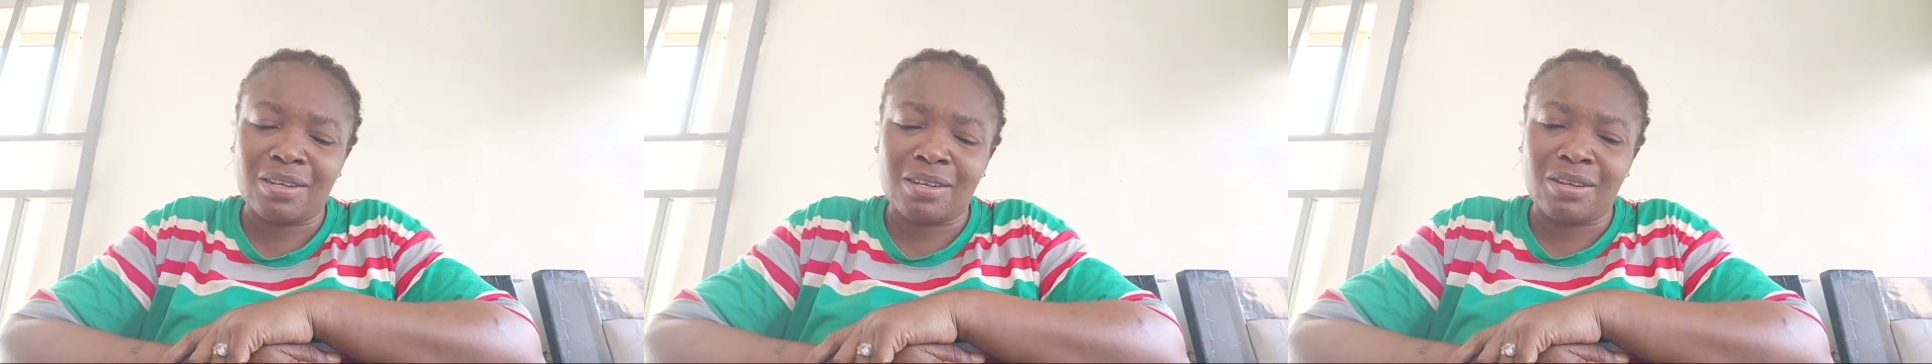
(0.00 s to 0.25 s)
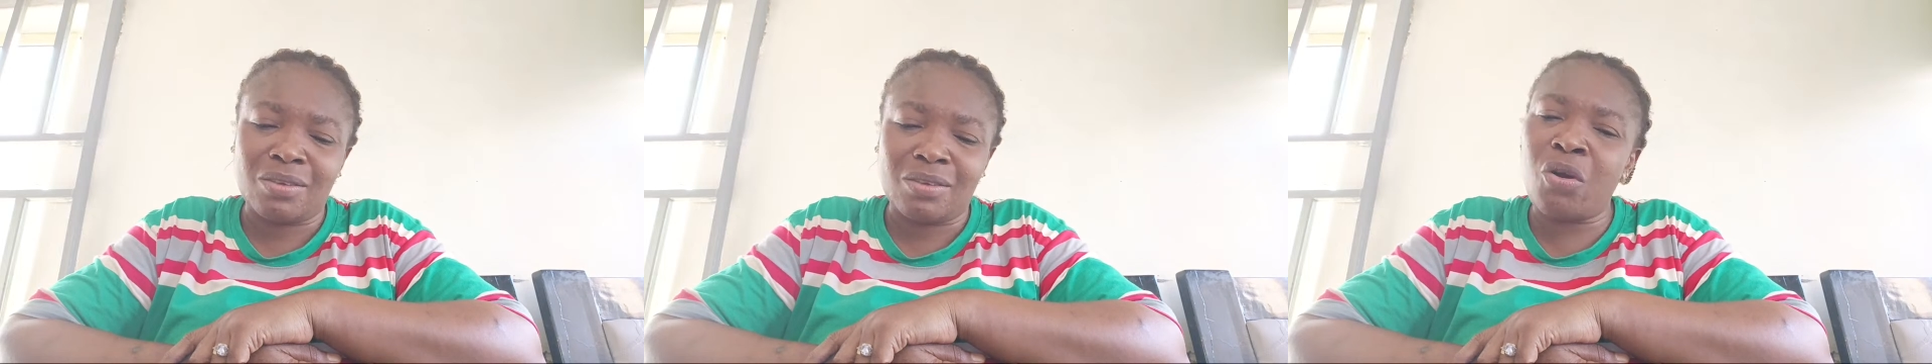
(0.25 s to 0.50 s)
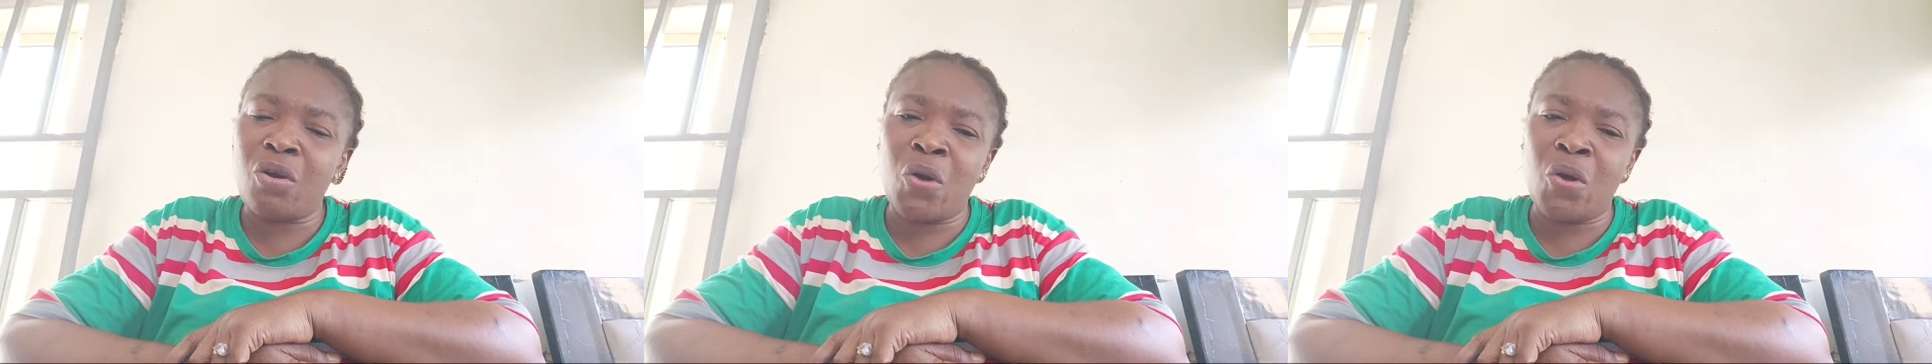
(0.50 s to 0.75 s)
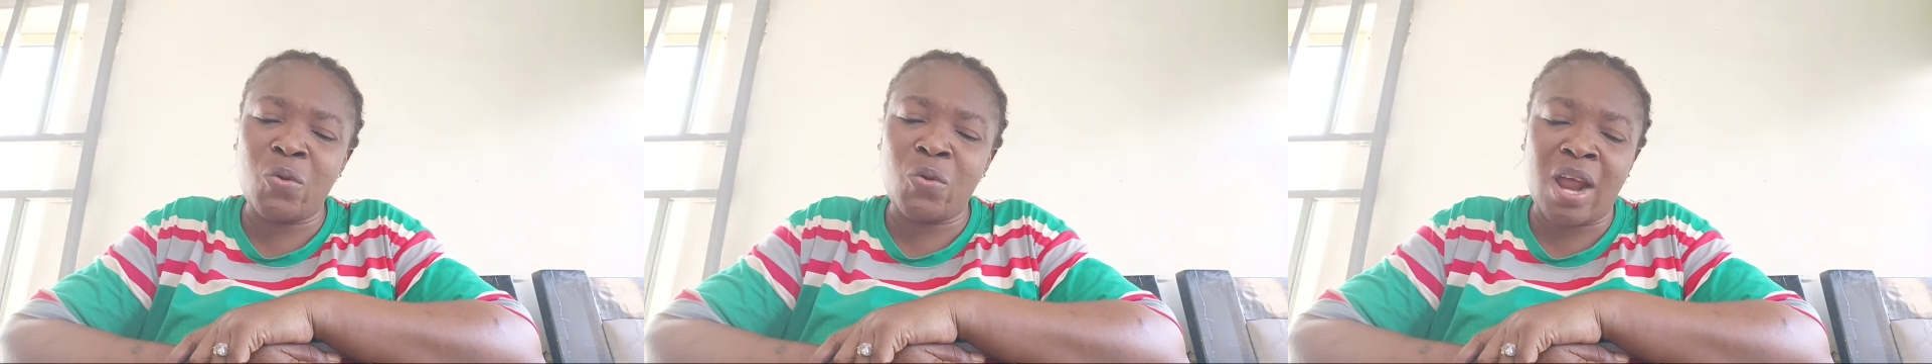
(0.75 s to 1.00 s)
We all
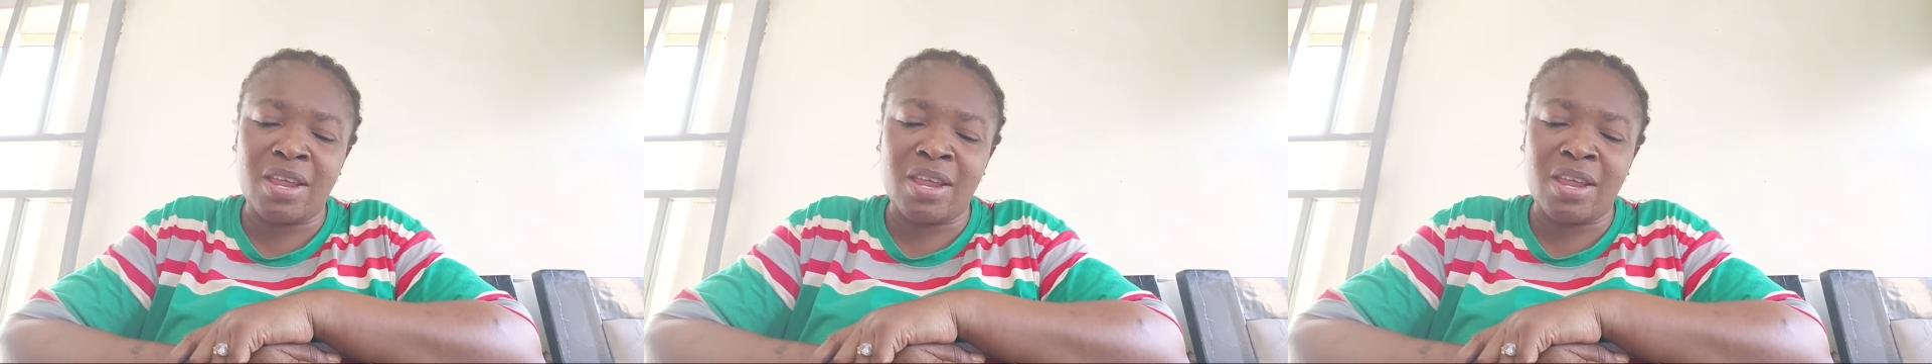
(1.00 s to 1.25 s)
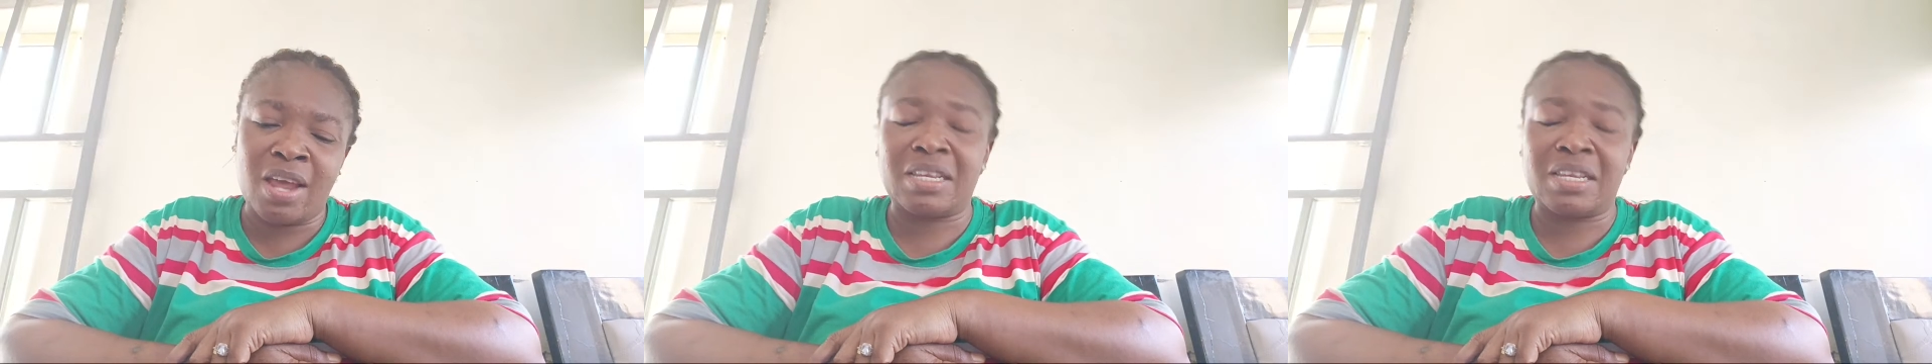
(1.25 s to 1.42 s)
know that, yes,